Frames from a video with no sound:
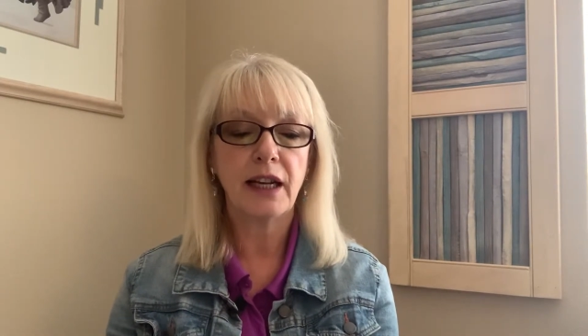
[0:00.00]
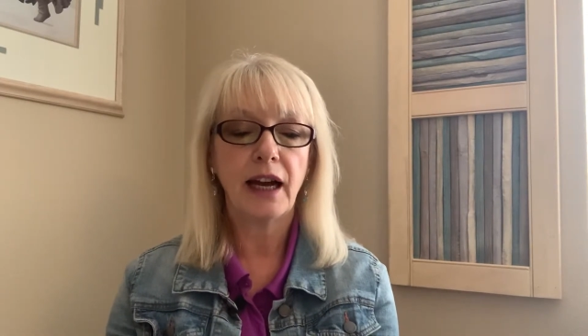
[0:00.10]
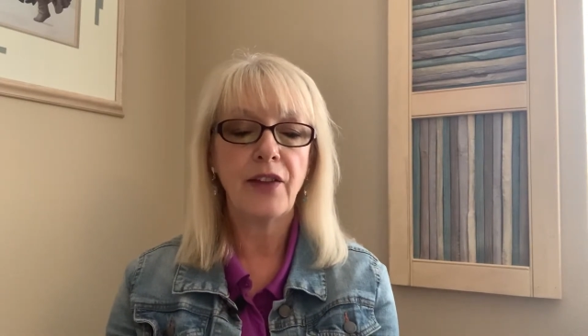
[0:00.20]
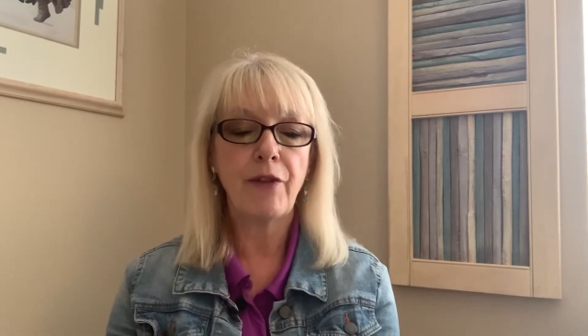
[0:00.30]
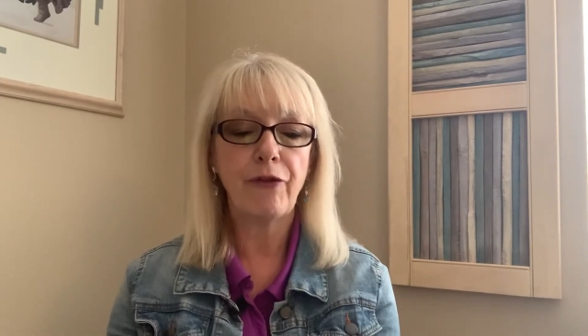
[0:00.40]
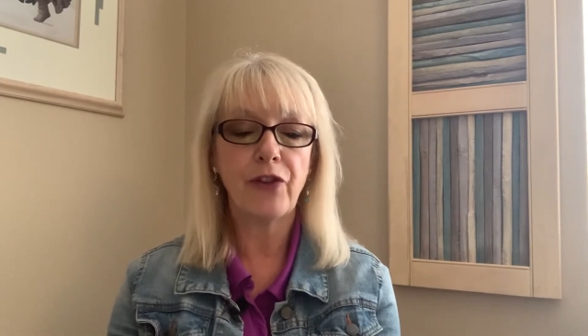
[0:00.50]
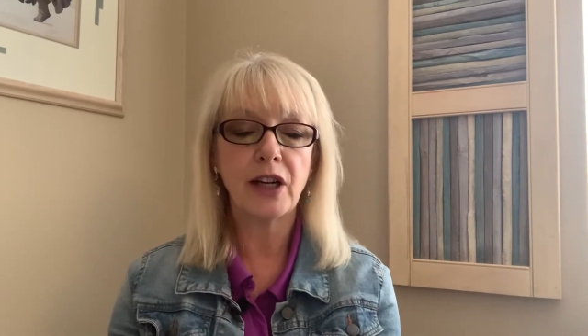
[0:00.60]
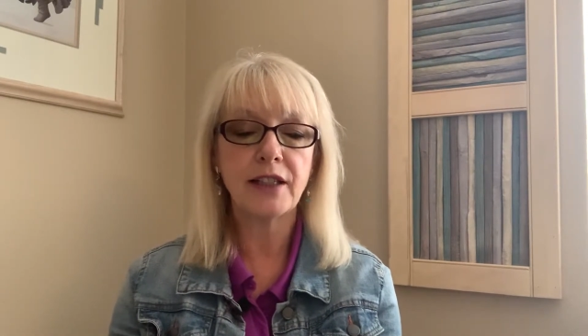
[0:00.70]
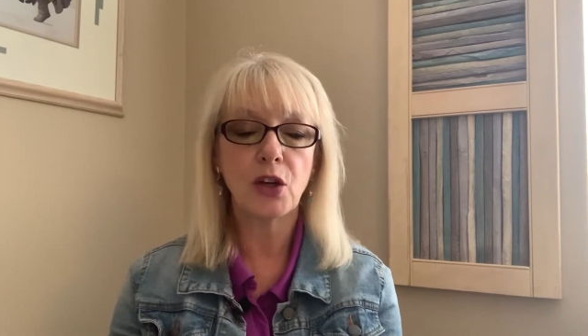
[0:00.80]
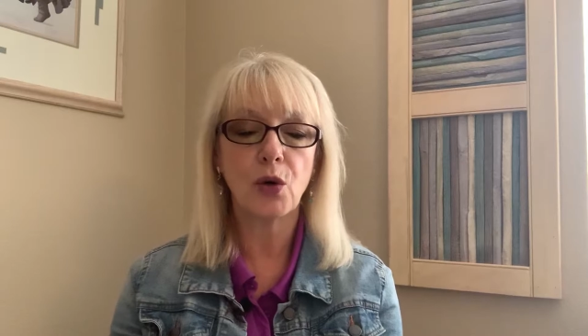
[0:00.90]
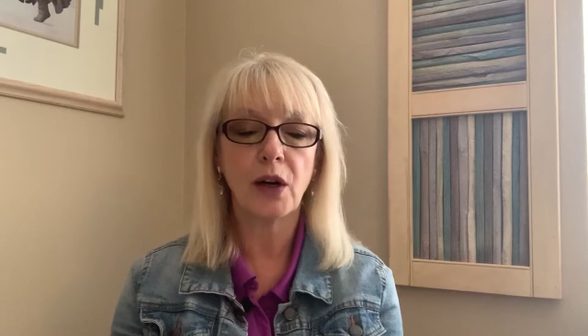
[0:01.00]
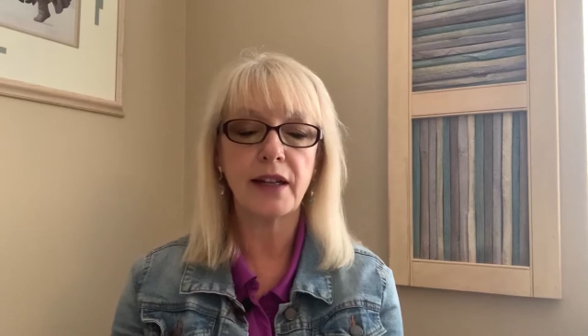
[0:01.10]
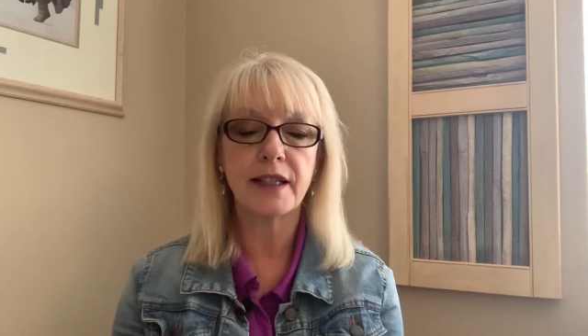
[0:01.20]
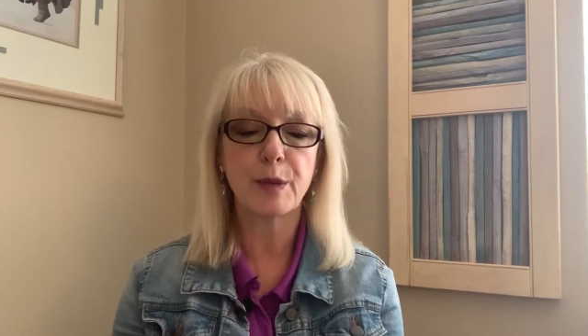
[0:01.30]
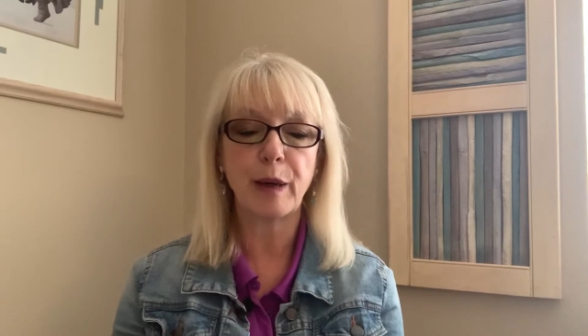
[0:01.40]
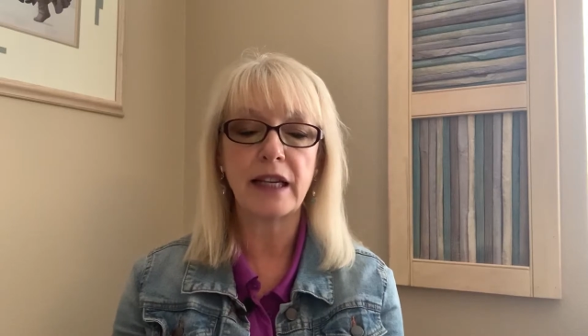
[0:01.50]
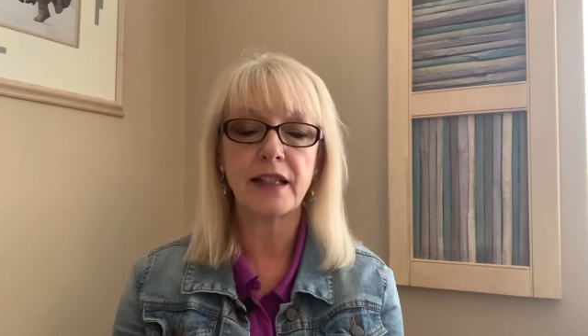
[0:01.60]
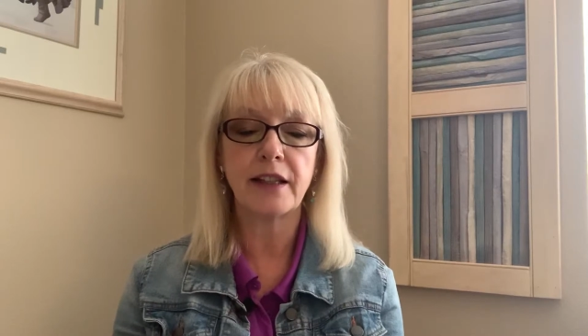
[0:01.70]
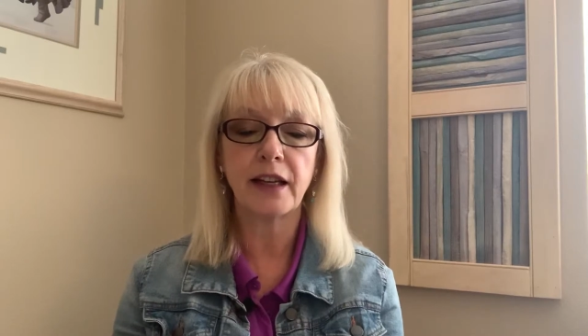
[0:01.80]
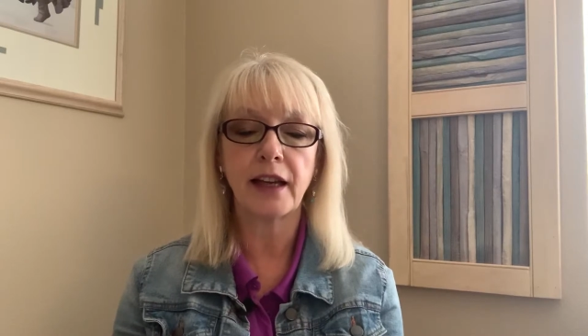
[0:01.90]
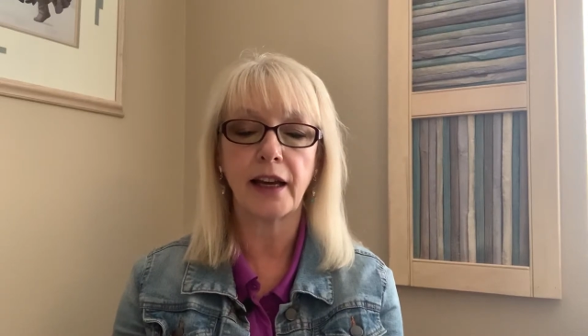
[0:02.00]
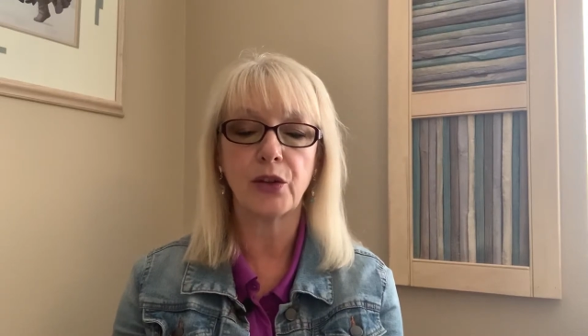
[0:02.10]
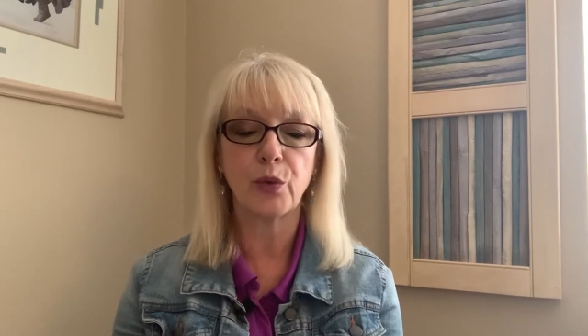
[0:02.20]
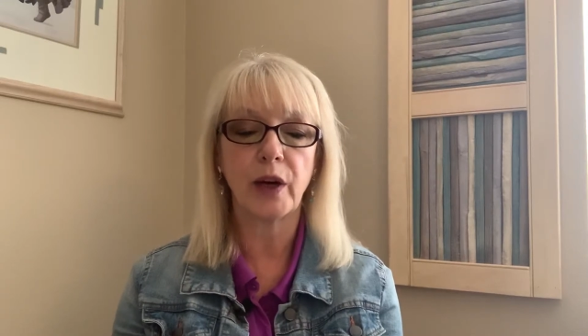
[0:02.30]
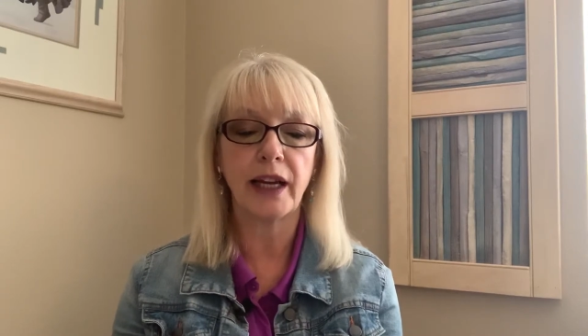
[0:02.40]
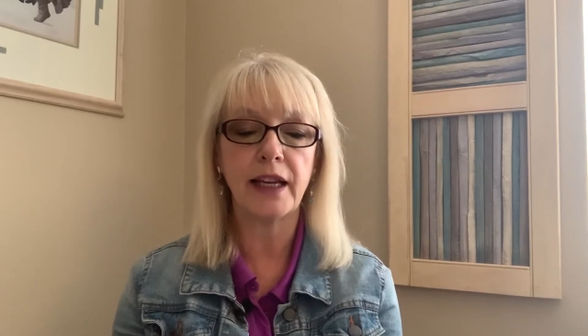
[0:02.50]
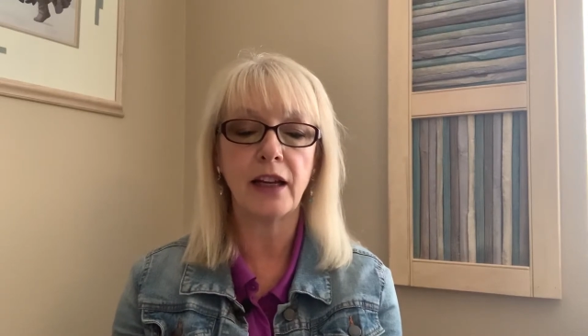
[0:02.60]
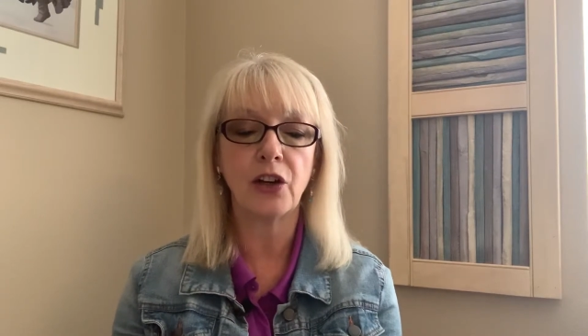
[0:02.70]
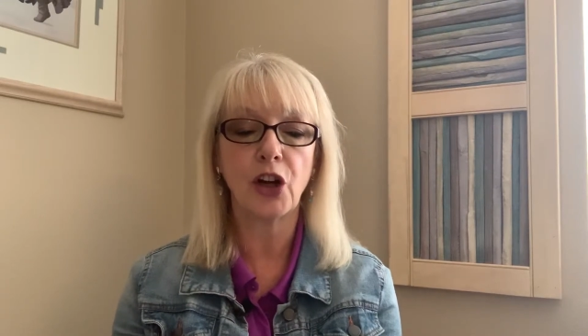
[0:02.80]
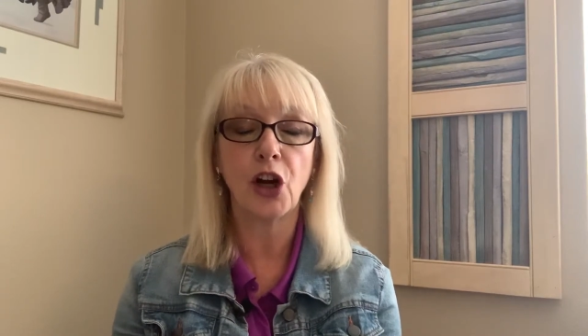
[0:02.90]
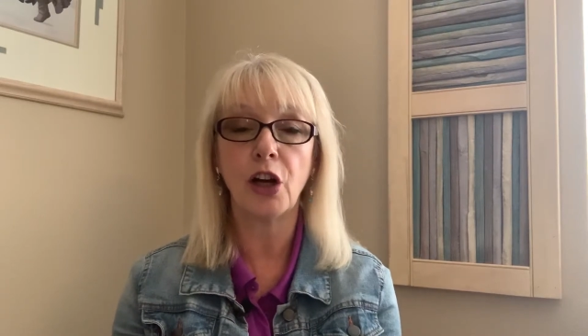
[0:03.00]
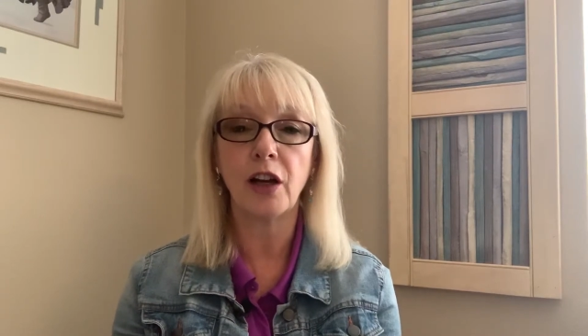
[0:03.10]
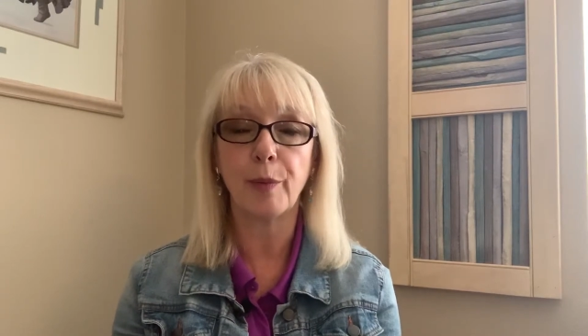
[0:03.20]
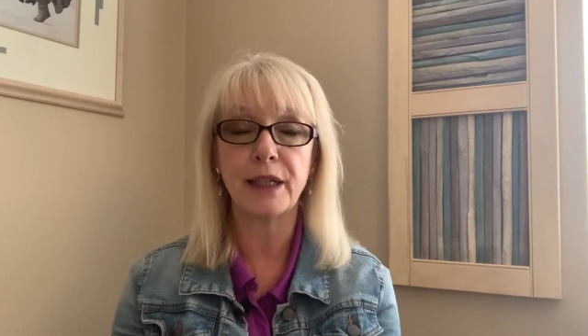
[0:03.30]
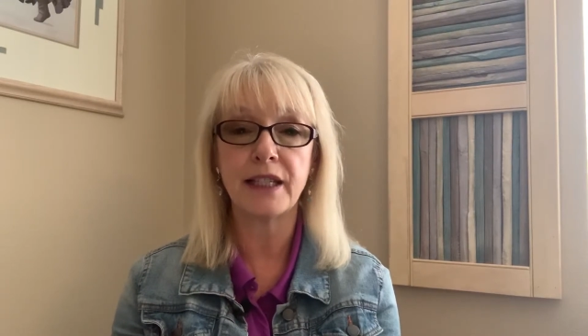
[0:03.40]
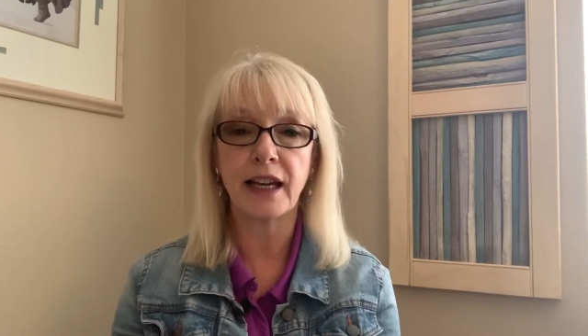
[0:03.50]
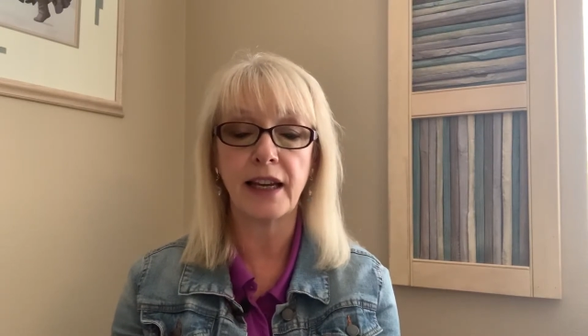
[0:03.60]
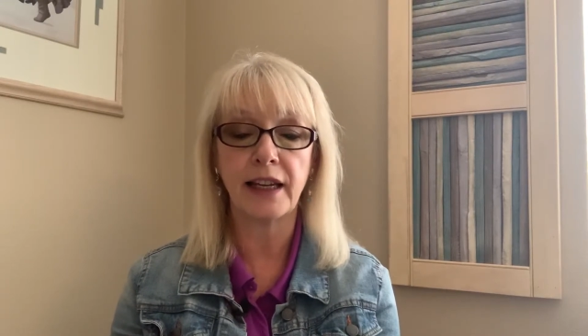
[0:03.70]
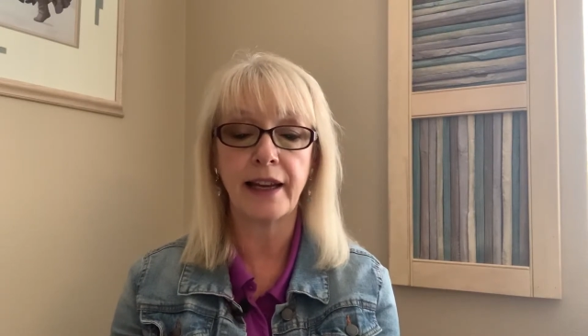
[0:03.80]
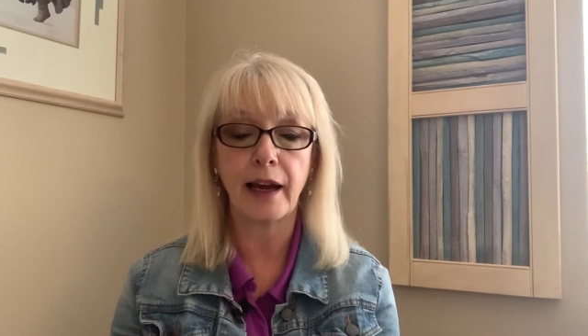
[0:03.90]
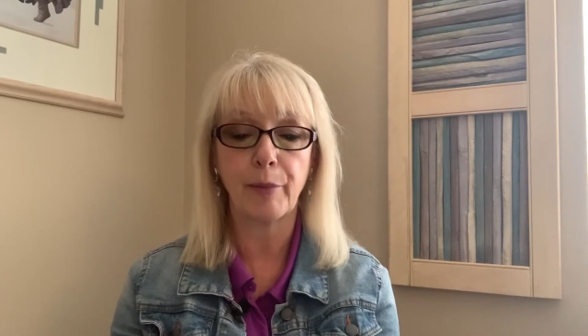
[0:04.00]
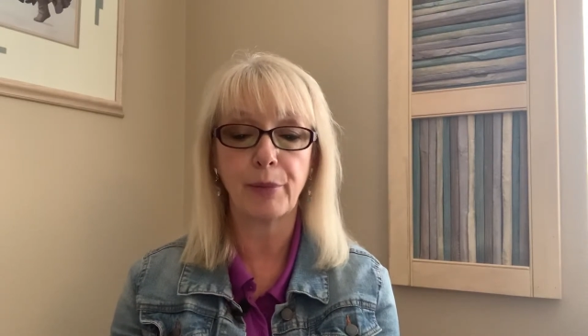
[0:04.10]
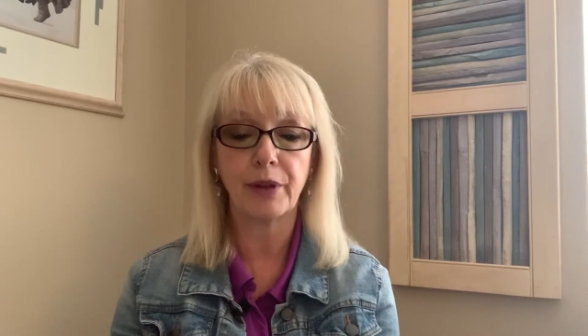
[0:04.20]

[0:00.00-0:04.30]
and then finds a quiet space in the kennel where he can curl up and take a nap.